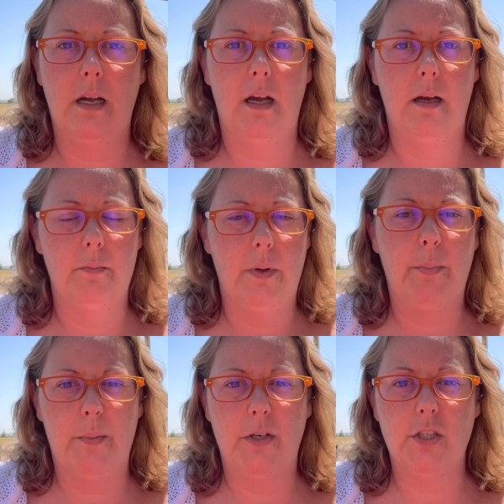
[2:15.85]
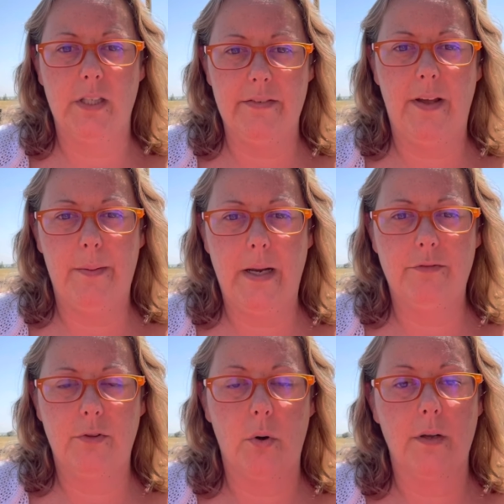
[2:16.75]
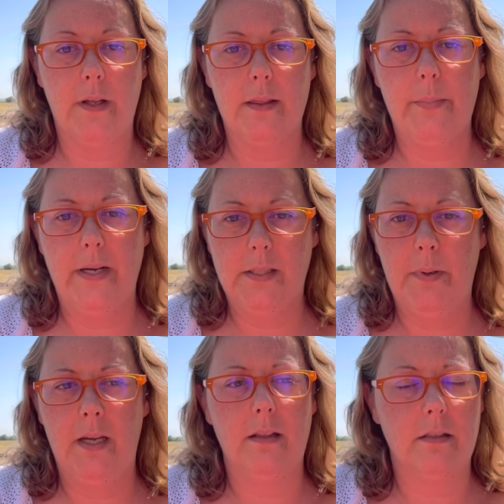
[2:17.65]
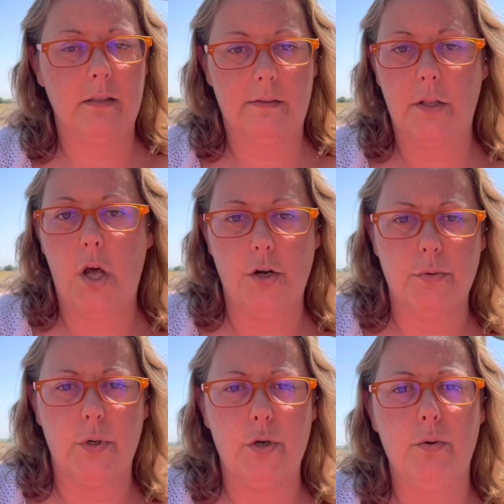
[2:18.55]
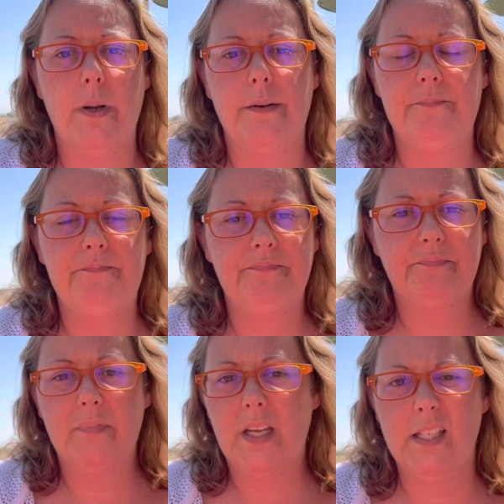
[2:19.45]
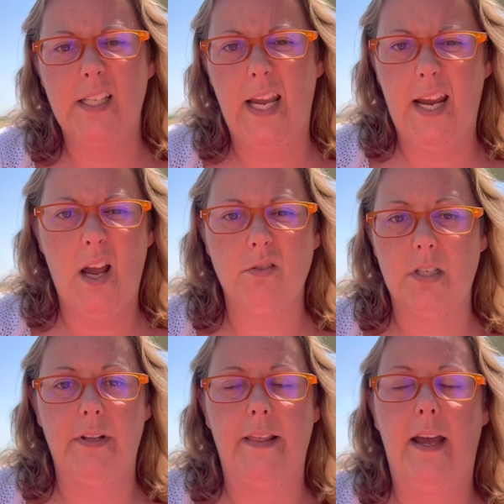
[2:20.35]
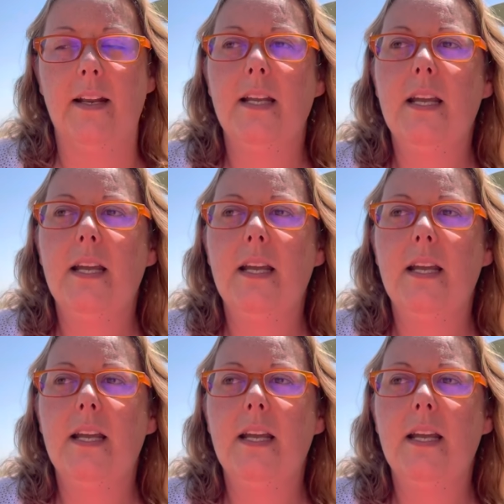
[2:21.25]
Um, we pretty much live on the main floor and then in the basement, there's the laundry room and kids hang out and stuff like that.